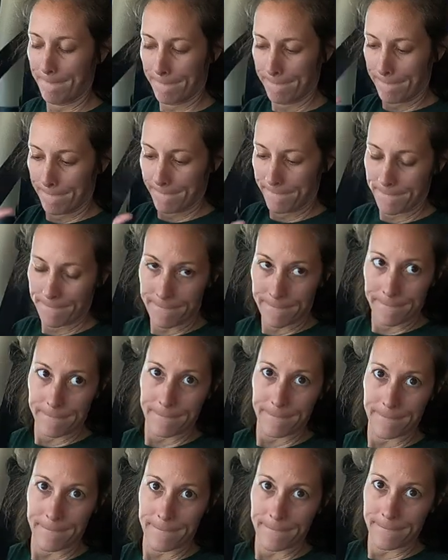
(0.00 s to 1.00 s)

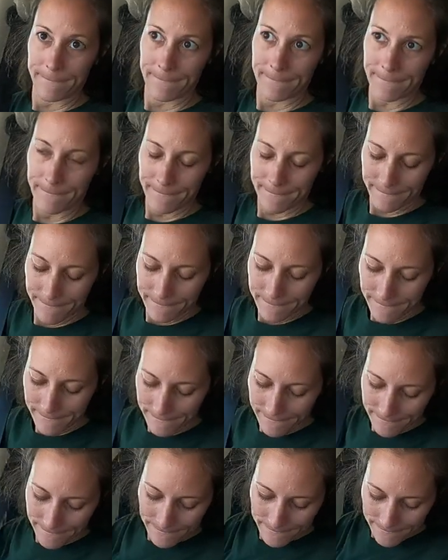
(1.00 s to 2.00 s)

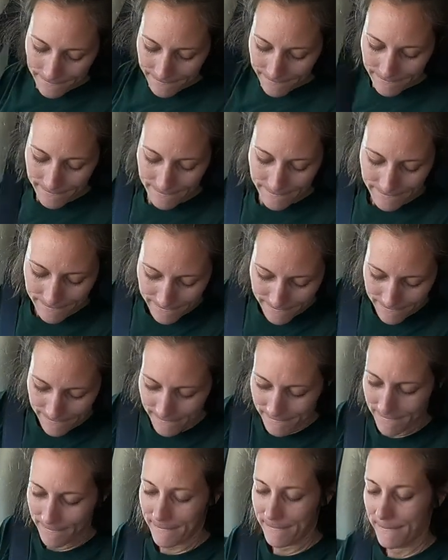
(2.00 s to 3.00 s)

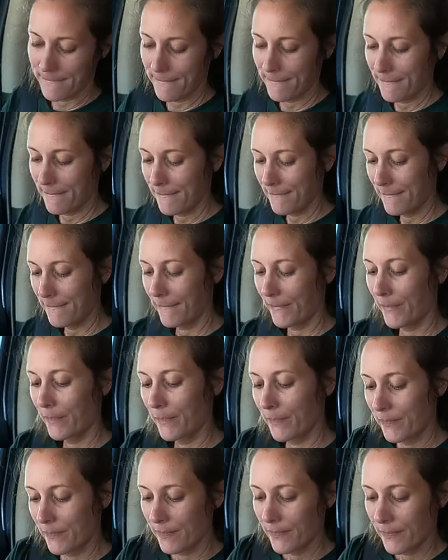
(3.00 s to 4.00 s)

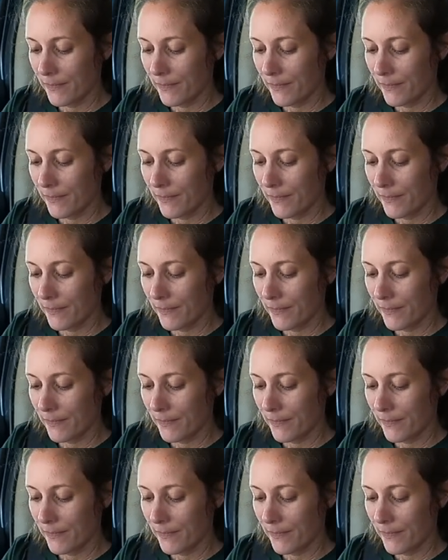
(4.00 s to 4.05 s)
(not speaking)